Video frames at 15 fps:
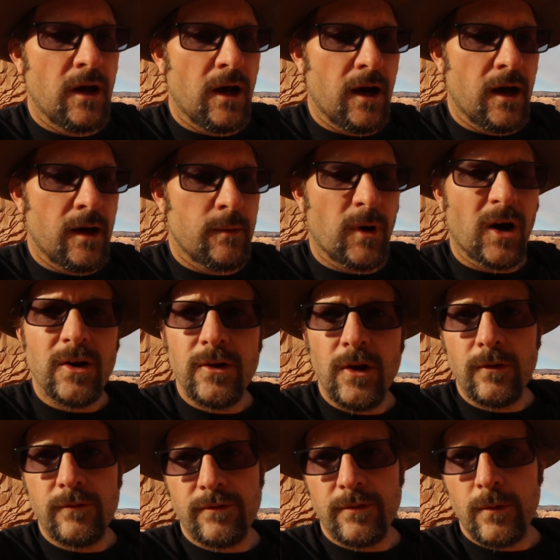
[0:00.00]
um, are
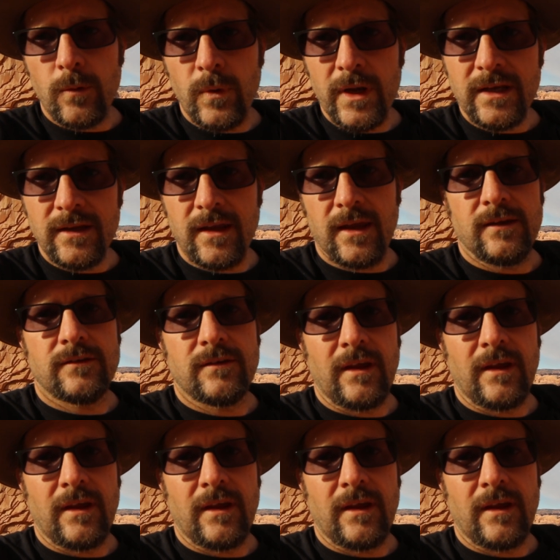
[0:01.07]
known from the Wingate